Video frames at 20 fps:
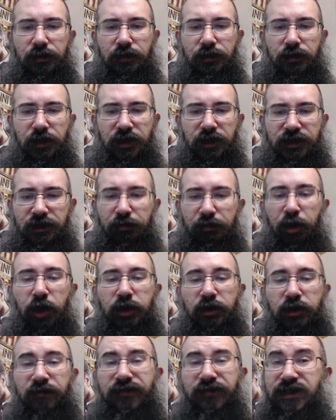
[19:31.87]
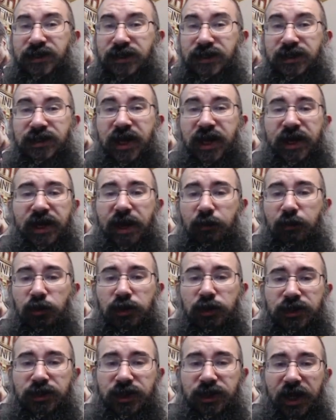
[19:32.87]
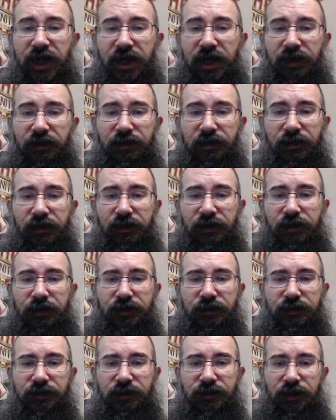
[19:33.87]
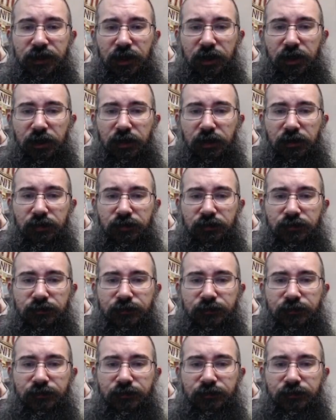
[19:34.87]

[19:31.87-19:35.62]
because the particle physics in that game were insane. So